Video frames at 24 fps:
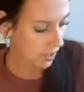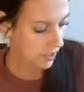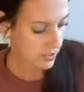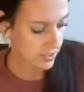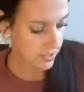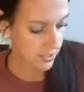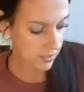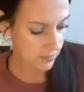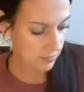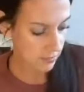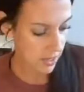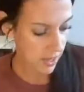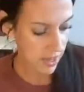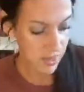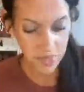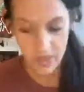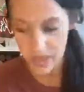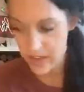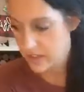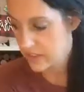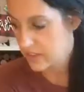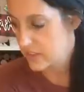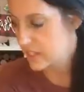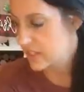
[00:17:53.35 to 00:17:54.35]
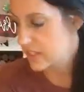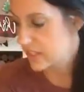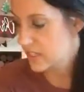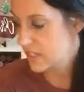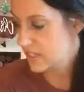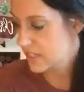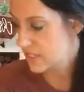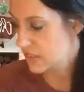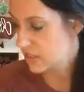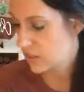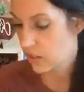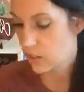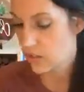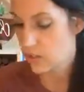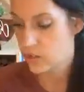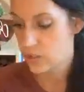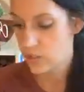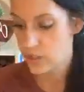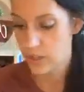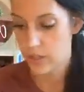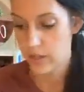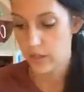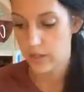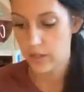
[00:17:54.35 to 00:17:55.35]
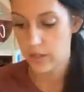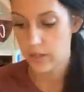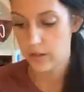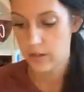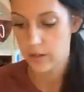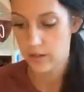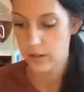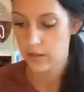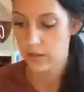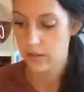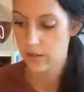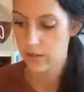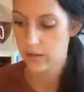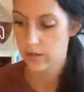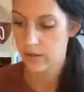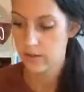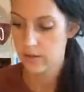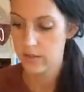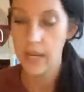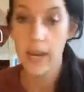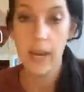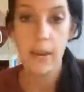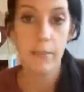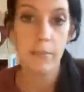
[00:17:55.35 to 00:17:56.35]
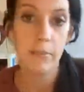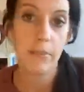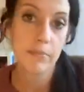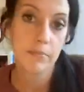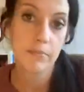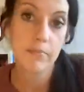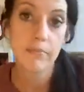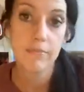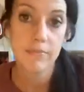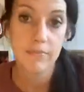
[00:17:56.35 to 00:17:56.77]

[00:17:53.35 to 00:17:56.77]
Awesome. I think this is Dollar Tree tape,